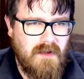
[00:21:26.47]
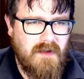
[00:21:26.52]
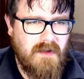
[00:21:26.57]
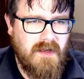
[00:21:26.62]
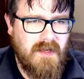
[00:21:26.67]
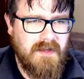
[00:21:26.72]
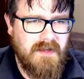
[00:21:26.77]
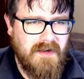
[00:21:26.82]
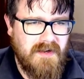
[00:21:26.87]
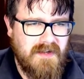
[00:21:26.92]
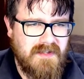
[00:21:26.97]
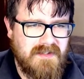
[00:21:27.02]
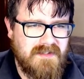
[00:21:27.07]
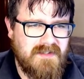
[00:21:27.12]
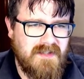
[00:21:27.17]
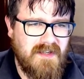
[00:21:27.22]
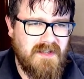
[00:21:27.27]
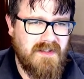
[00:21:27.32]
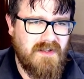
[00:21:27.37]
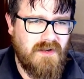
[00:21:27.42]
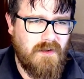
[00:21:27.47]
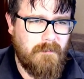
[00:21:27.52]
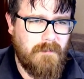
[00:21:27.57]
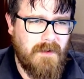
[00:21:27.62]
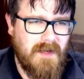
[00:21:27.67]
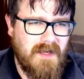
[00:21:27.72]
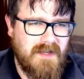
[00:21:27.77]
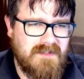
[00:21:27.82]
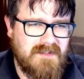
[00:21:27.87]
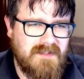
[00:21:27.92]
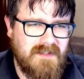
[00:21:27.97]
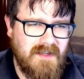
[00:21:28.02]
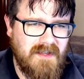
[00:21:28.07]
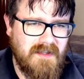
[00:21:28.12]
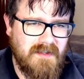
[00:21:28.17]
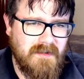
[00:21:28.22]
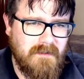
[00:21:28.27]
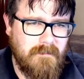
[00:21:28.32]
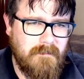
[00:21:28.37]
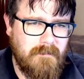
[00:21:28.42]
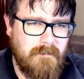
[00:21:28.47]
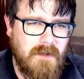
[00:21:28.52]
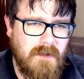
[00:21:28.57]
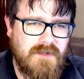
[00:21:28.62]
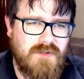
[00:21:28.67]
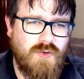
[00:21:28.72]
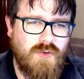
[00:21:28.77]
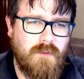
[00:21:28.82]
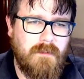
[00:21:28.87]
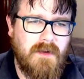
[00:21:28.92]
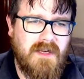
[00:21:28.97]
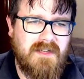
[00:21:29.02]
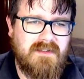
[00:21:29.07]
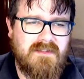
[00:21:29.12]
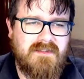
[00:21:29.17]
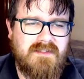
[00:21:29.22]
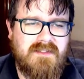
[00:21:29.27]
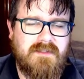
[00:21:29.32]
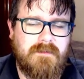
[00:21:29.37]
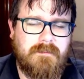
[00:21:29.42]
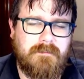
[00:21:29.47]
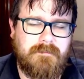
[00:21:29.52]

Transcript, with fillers: And you can see that I'm passing in my two buttons.